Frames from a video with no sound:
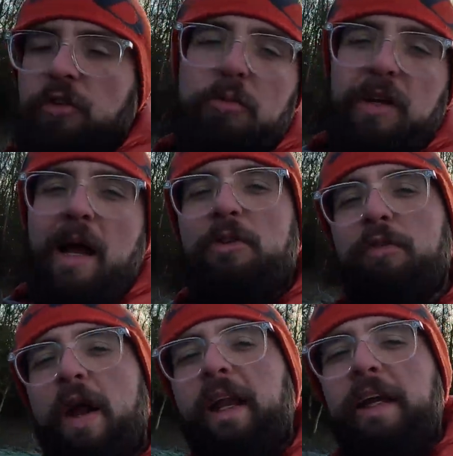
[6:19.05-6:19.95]
Sometimes it
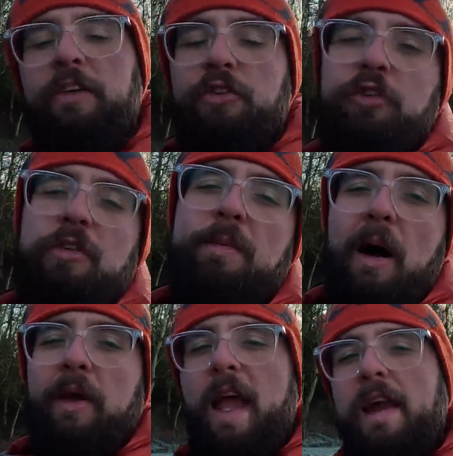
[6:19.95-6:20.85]
really is just
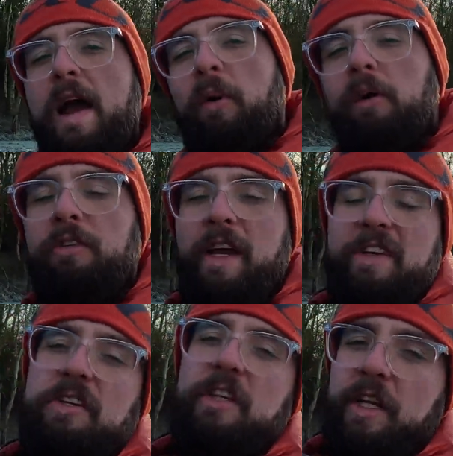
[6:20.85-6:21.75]
about getting out and
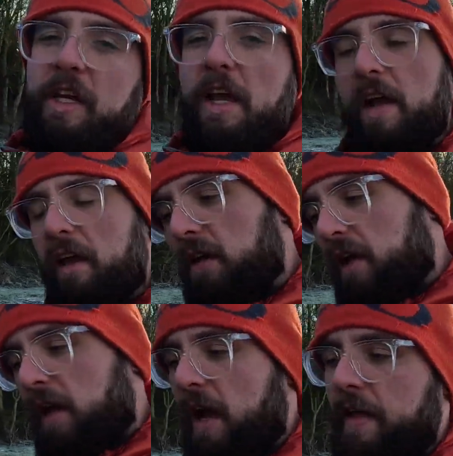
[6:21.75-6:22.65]
testing your kit,
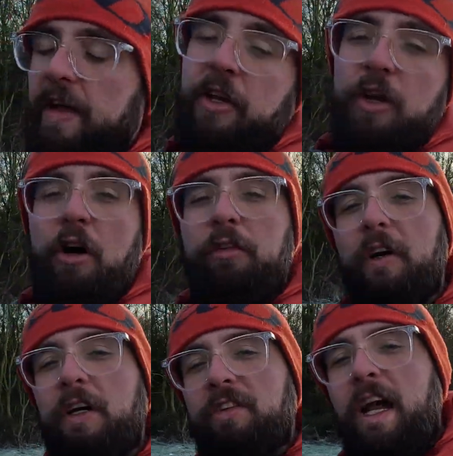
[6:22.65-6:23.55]
and then you know
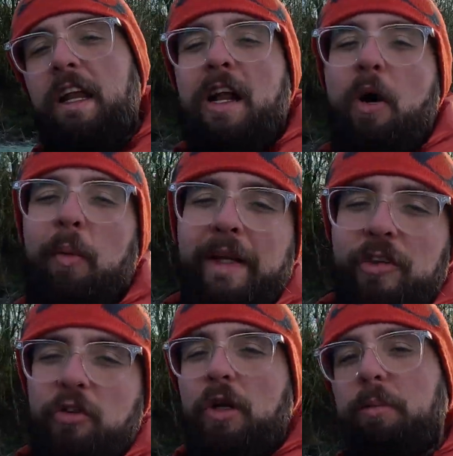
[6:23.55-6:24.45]
firsthand how well
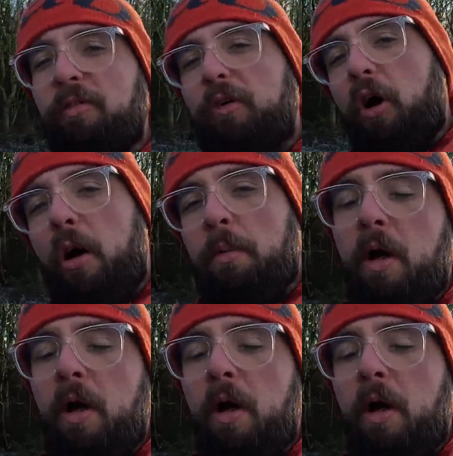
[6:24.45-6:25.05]
it's going to perform.